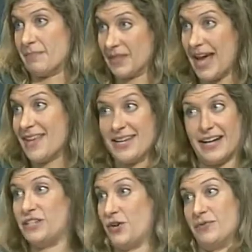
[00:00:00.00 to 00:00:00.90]
glad that
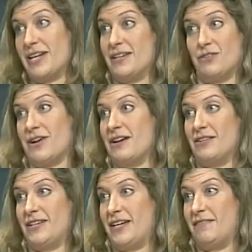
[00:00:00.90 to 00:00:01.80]
I don't need a lawyer
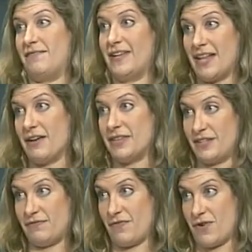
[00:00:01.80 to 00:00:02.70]
to fill out
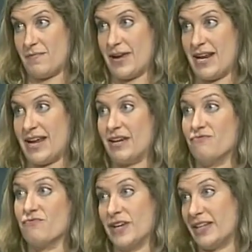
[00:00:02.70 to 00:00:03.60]
this form and I
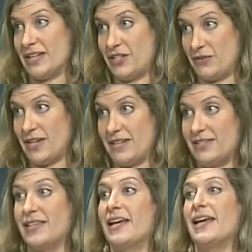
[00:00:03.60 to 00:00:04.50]
can really do
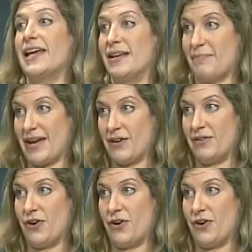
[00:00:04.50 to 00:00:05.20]
this in my own